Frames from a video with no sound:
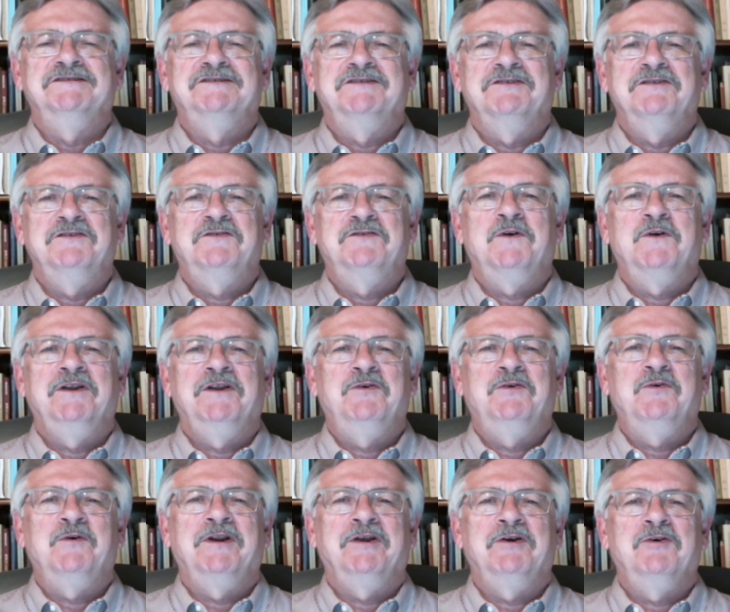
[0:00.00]
to the
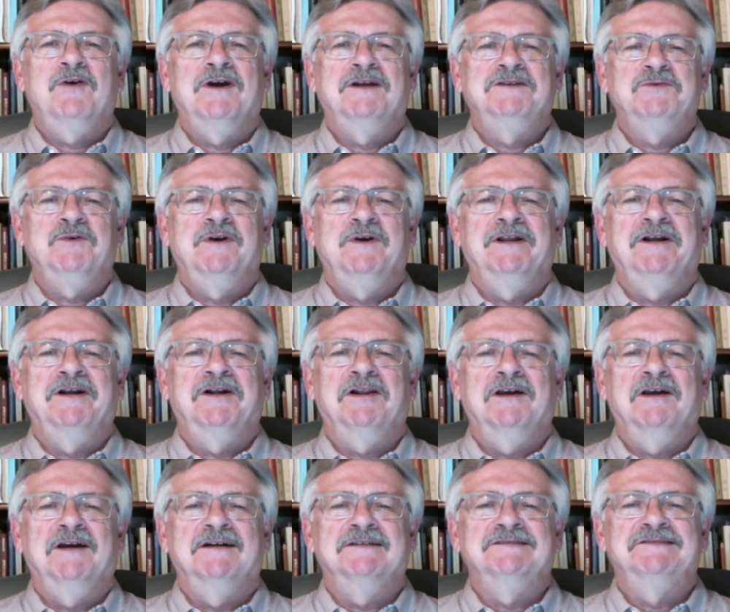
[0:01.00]
2020 graduating
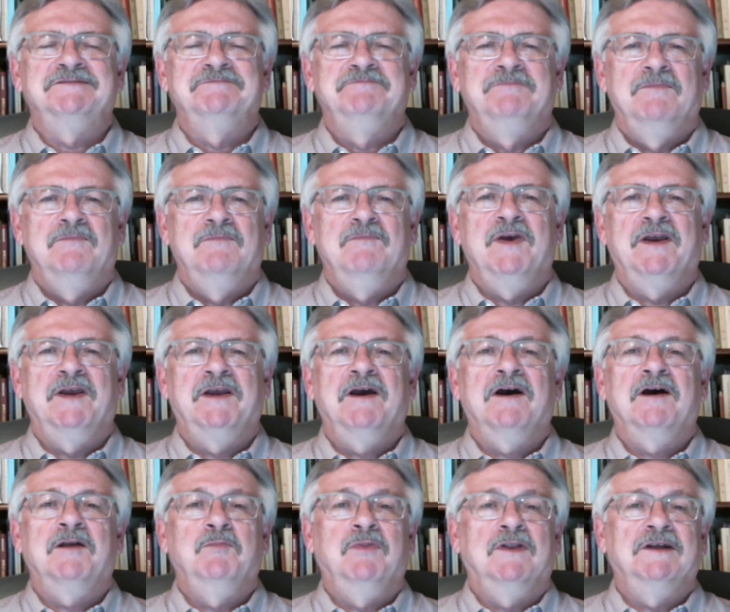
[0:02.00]
class. May
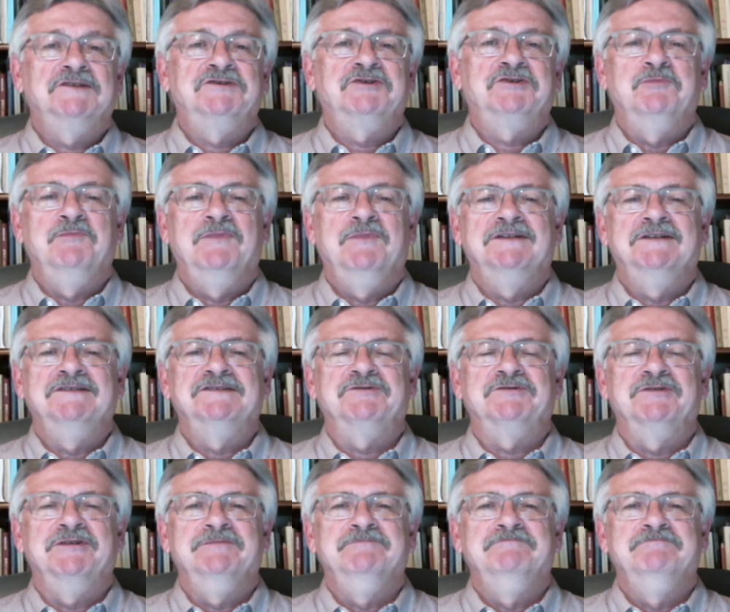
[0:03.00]
God bless your
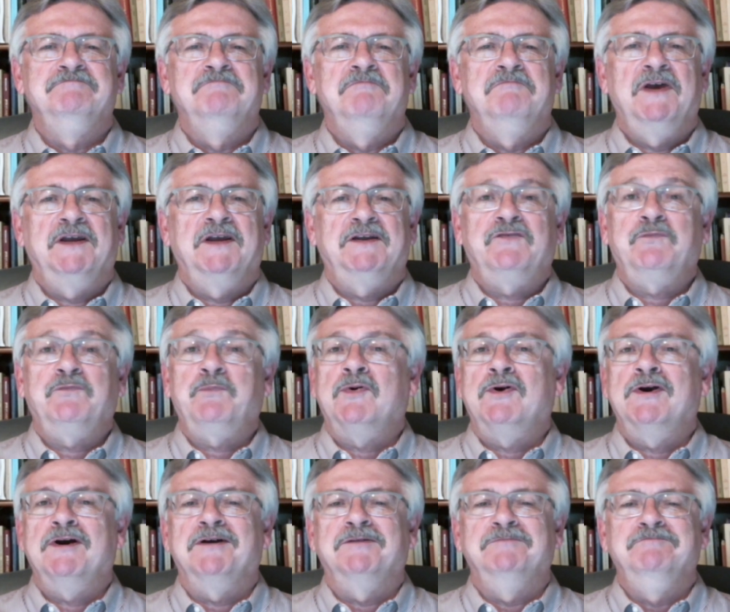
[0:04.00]
ministry. Make us
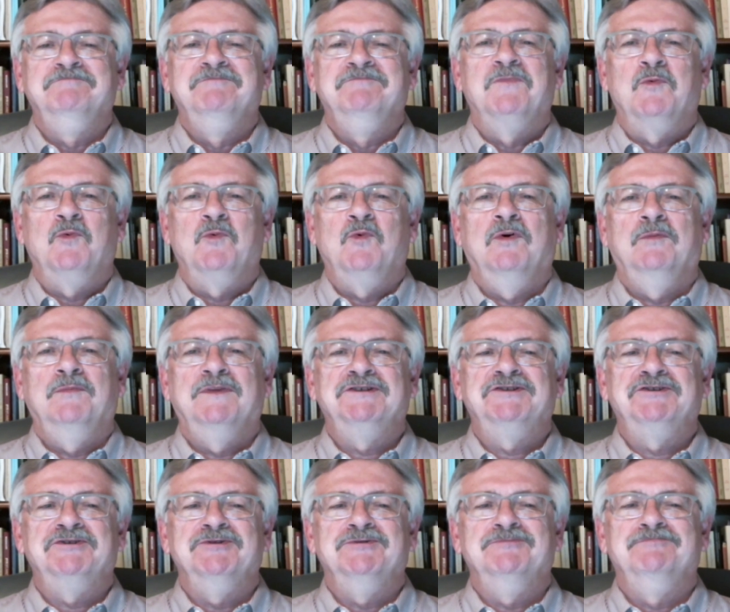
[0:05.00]
proud. We'll
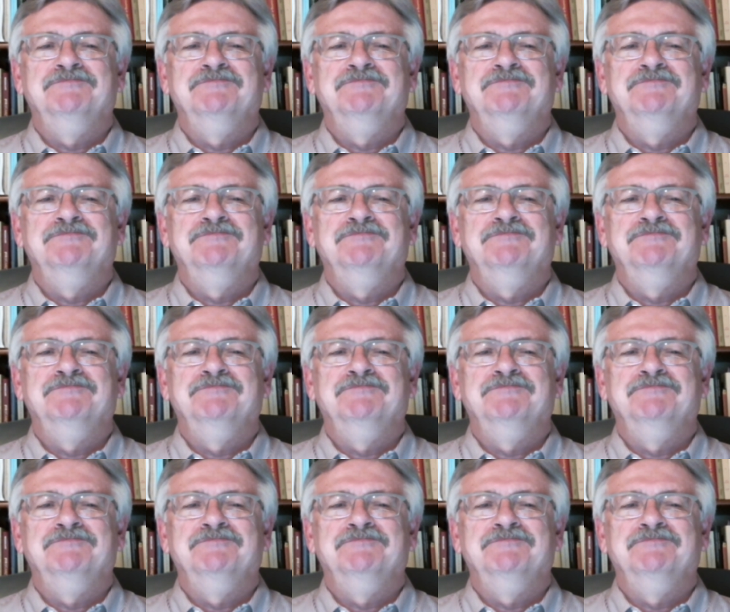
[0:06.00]
miss you.